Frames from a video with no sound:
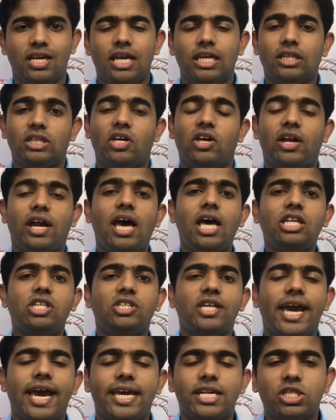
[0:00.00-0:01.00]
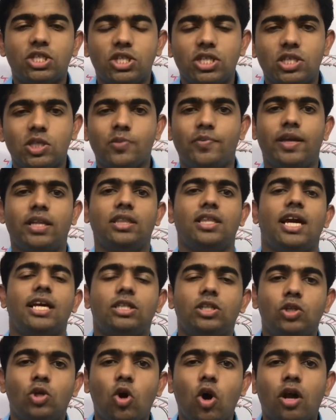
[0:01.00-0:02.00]
there are chances when that
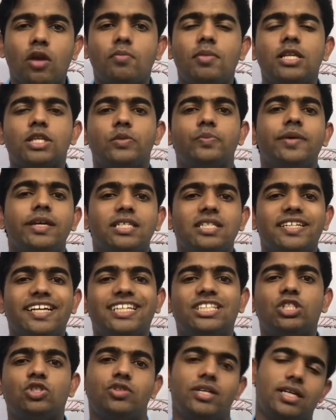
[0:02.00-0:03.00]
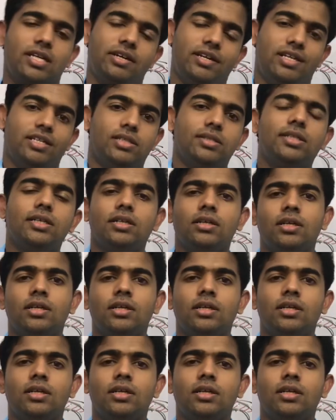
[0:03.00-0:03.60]
normal space gets decreased.